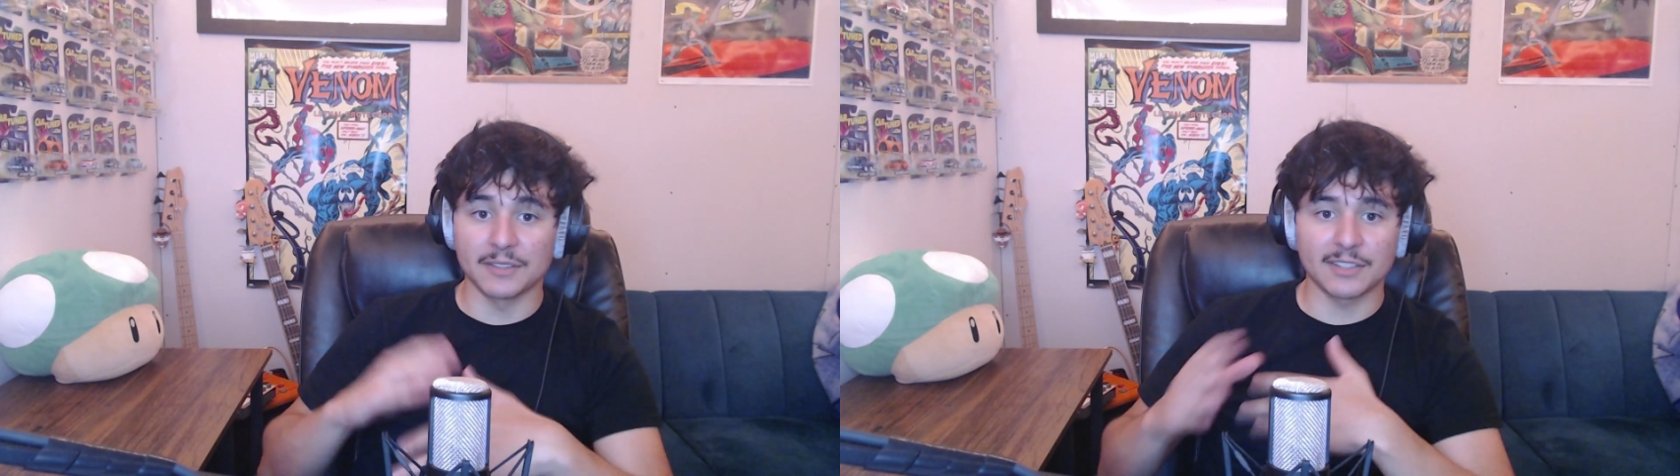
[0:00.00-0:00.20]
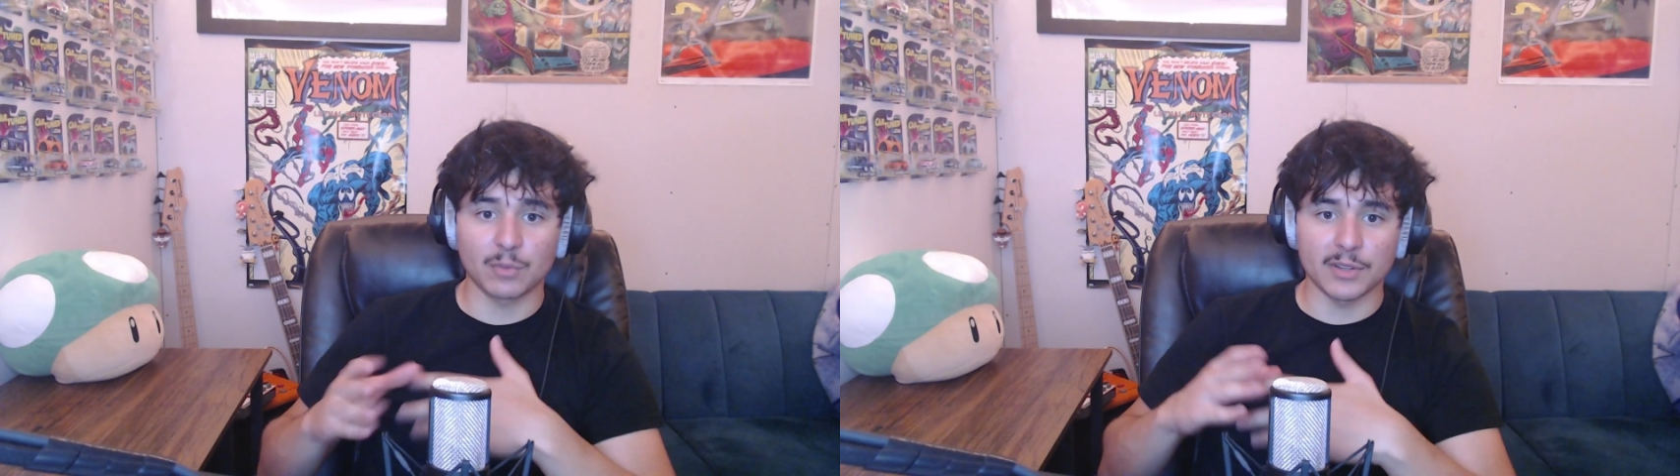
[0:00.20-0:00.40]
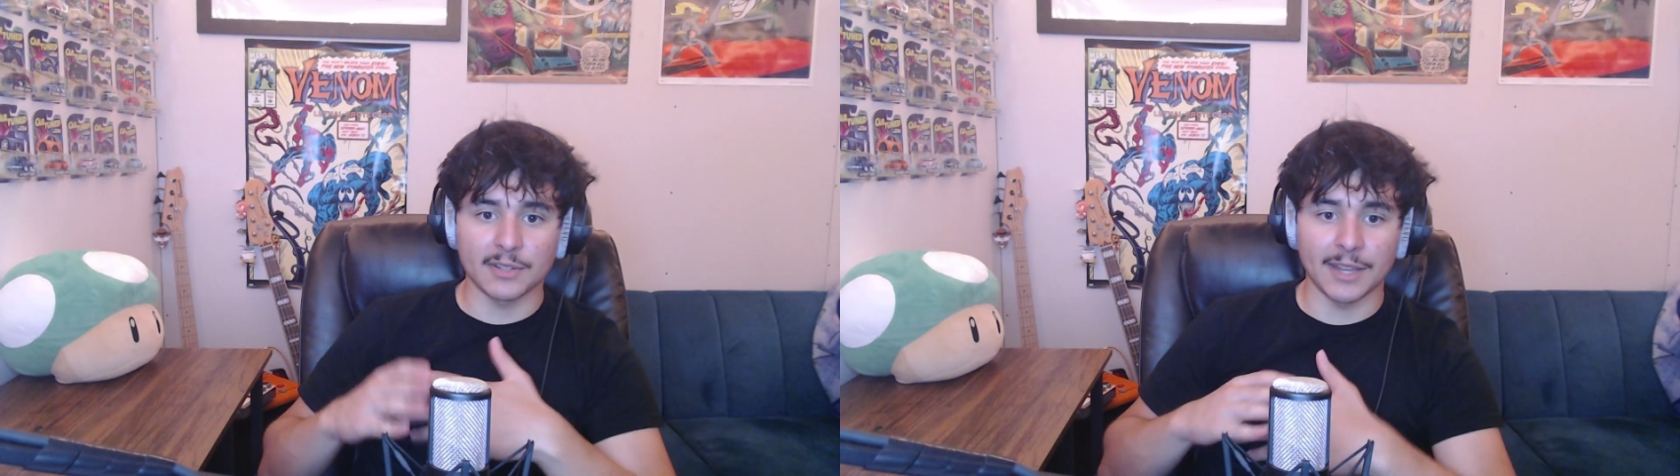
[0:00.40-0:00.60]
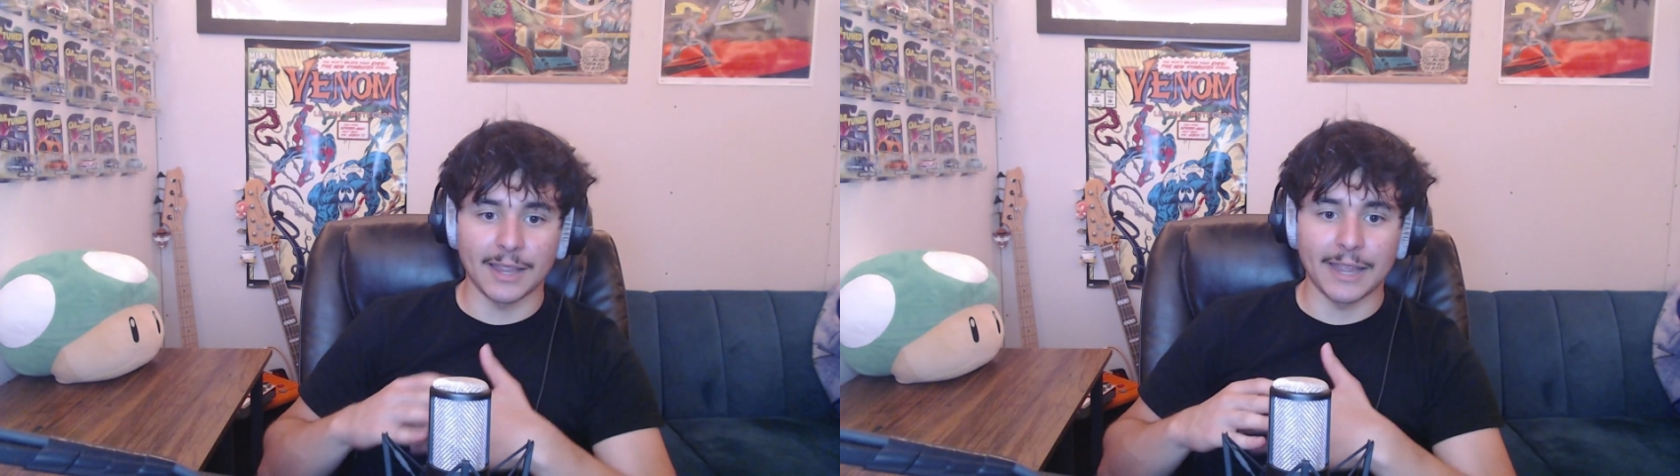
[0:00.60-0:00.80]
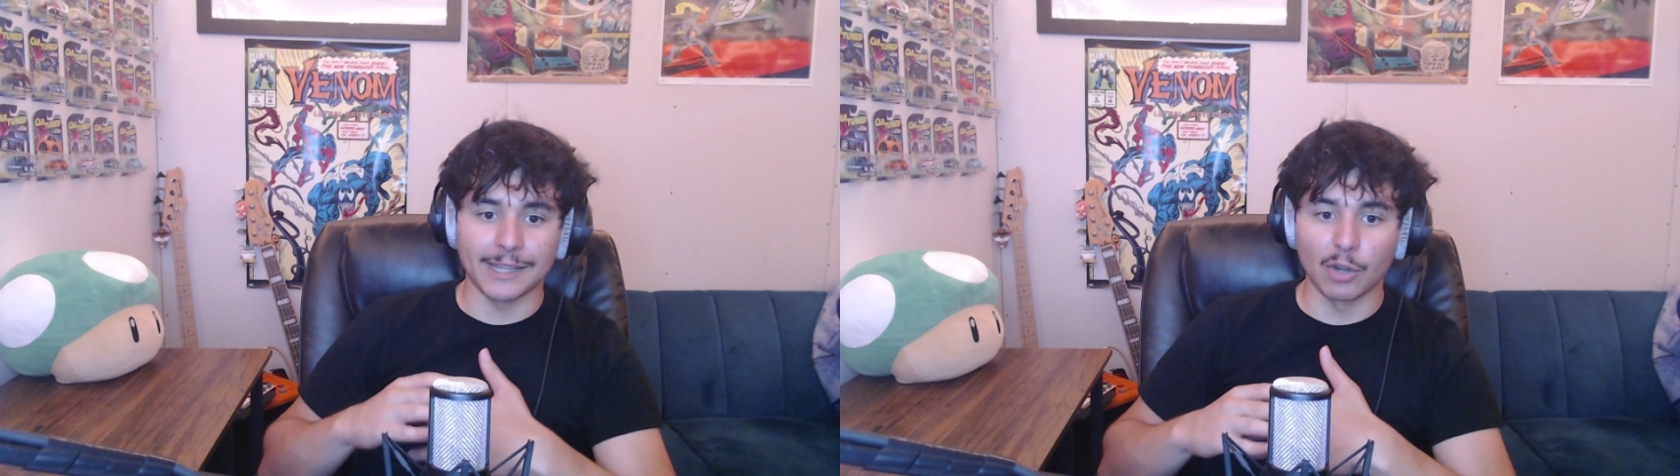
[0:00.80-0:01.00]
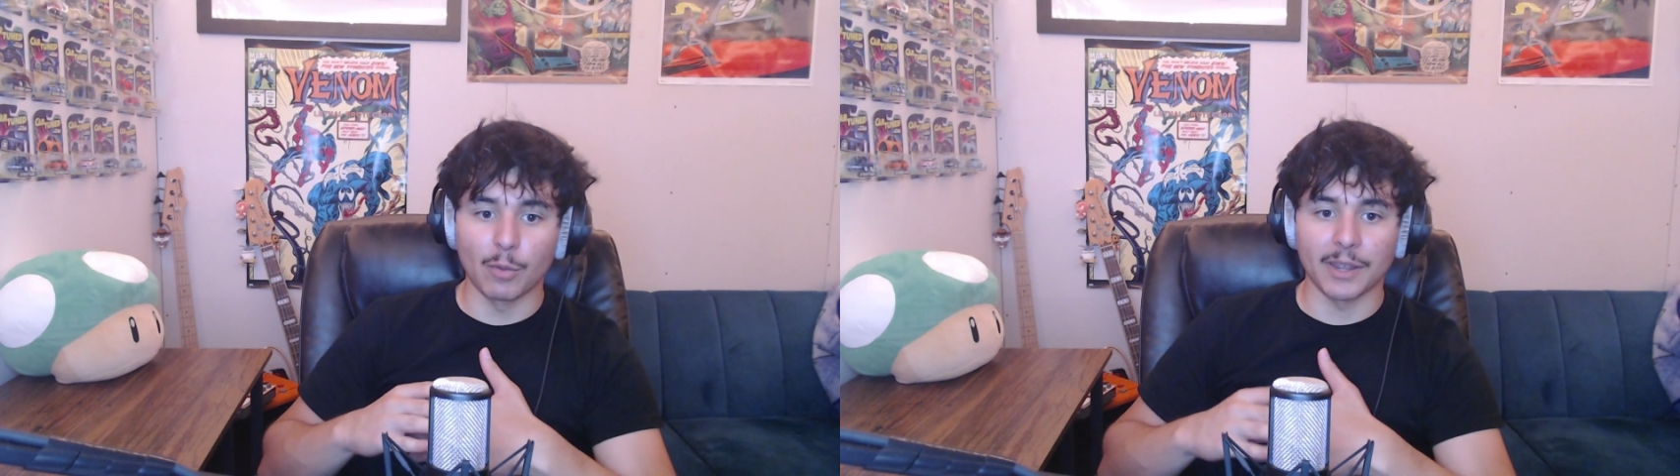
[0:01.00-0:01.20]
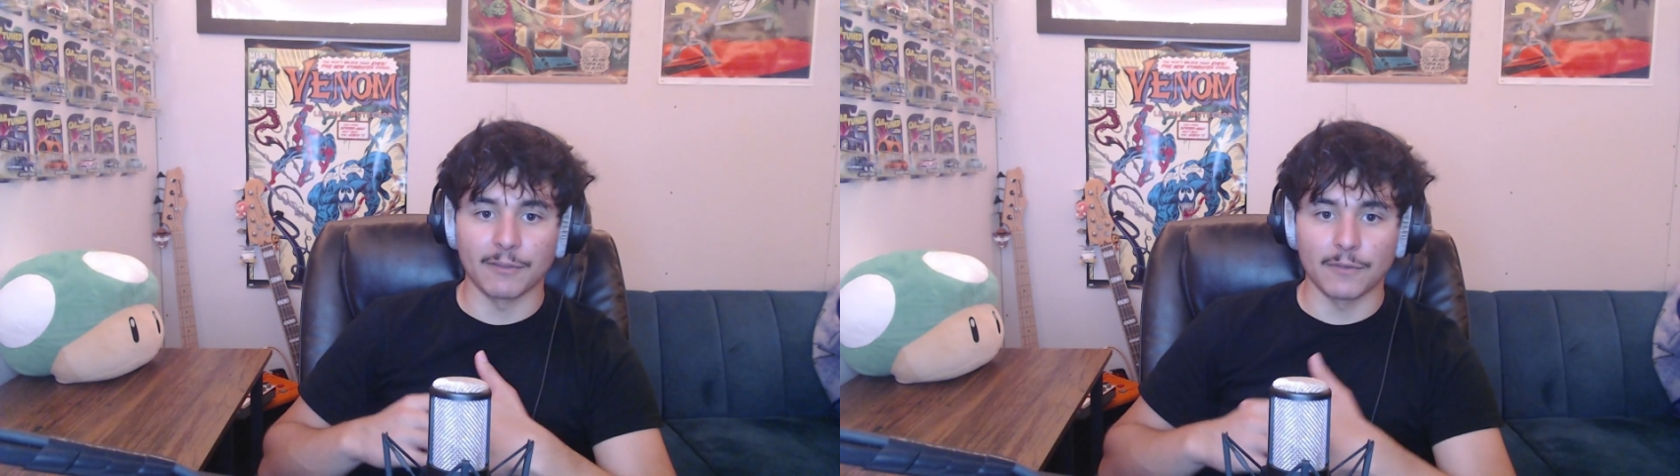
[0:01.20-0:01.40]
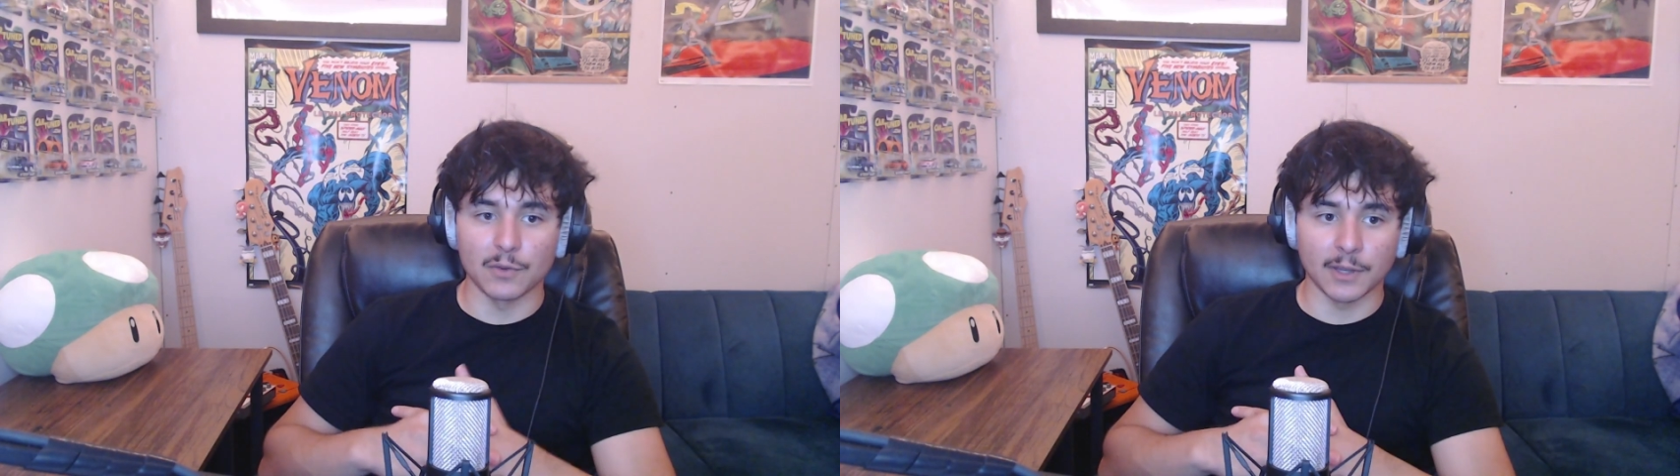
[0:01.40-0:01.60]
this is where it's going to get like a little bit
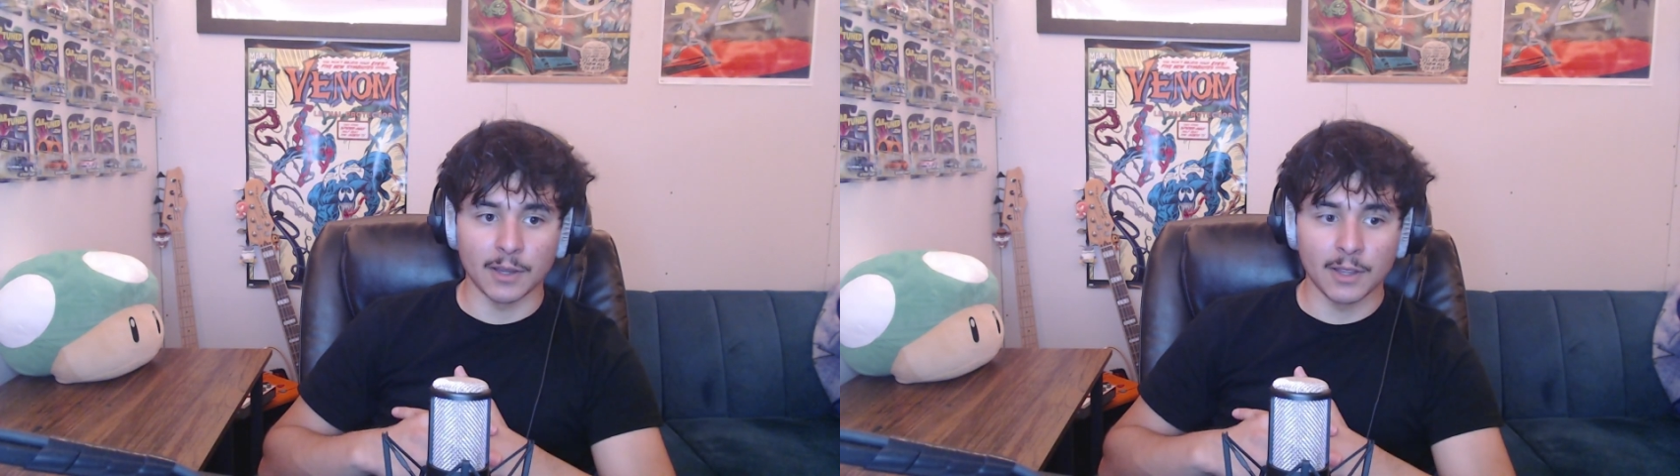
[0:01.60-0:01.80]
confusing.